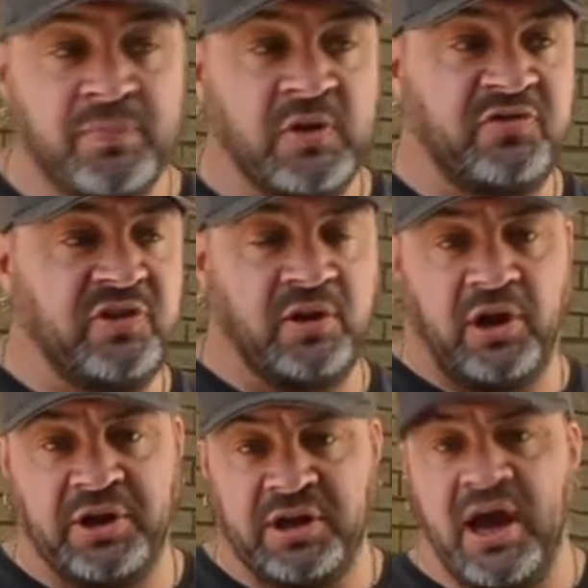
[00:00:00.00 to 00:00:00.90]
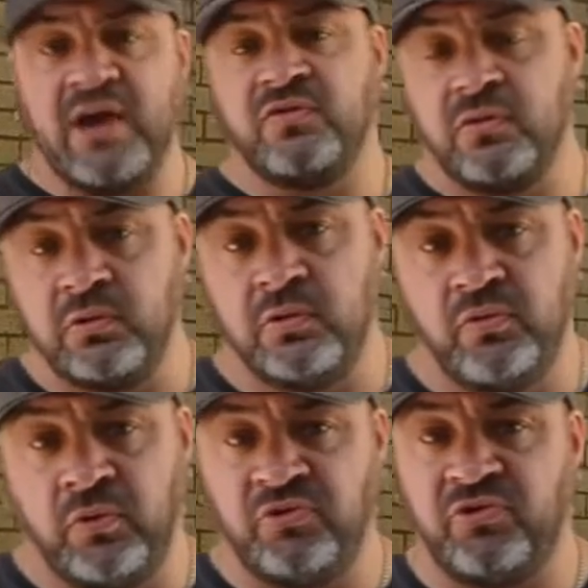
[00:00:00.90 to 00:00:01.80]
You see a lot of guys who do
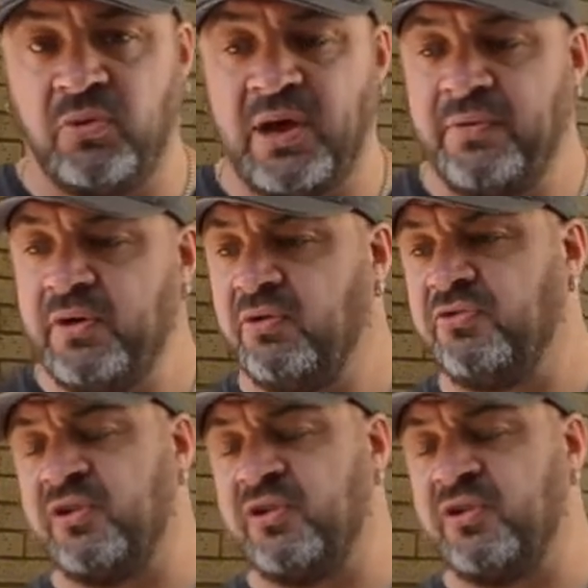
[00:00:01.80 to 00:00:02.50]
run 2 aerials,